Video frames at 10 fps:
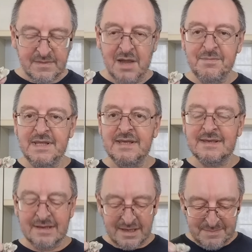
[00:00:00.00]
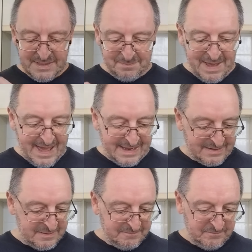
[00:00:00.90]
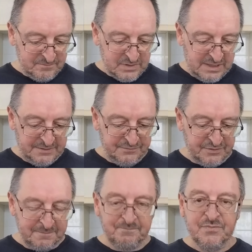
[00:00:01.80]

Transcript: I mean, it, it came in a pack and